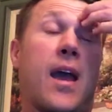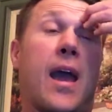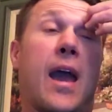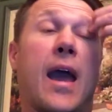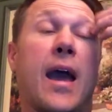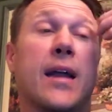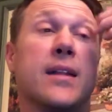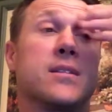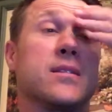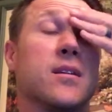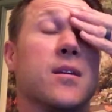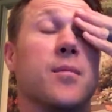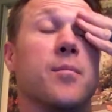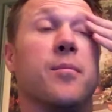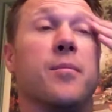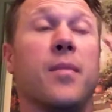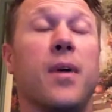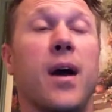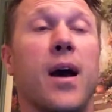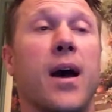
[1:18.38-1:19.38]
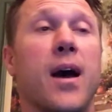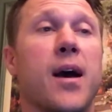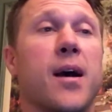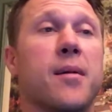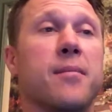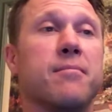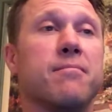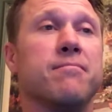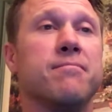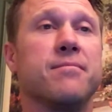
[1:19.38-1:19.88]
had some
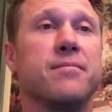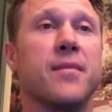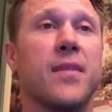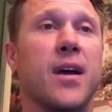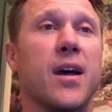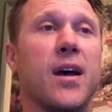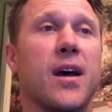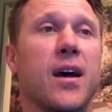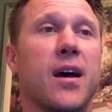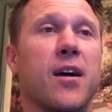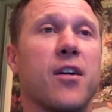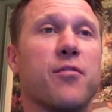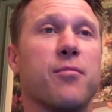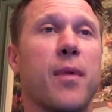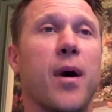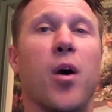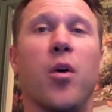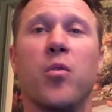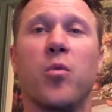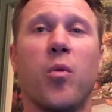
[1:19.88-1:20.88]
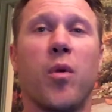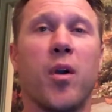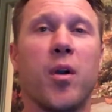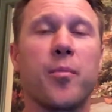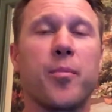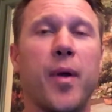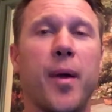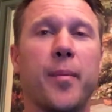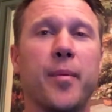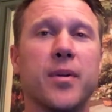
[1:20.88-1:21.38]
of my own
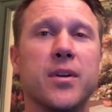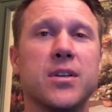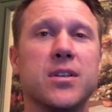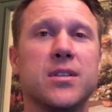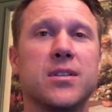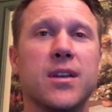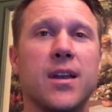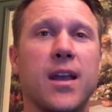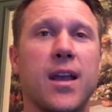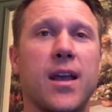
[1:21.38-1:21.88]
work published